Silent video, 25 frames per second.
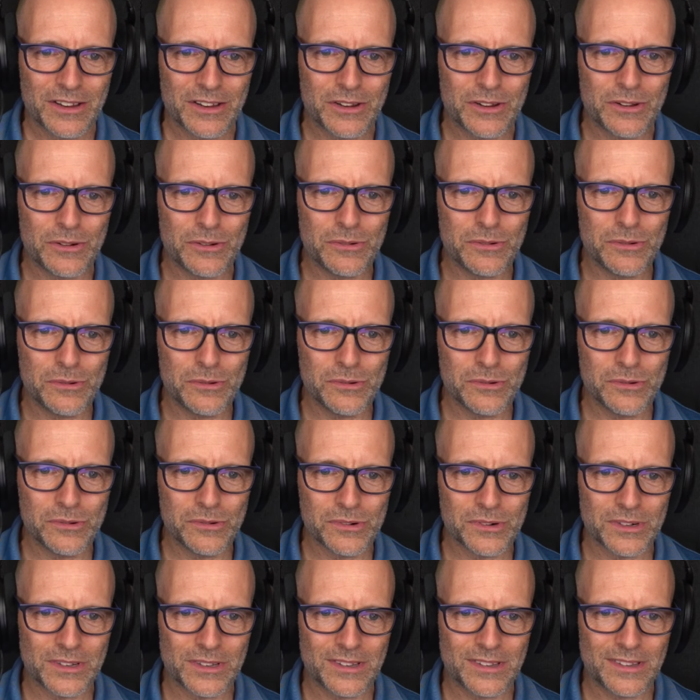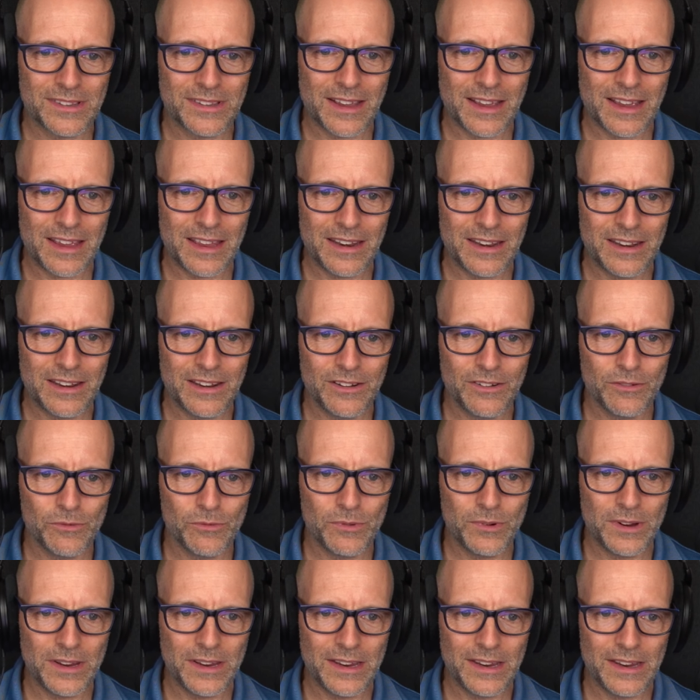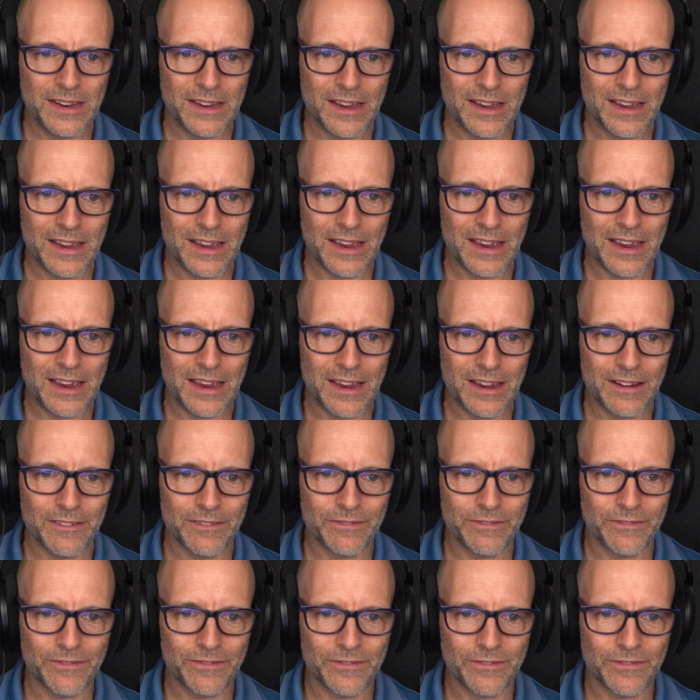Good, then we have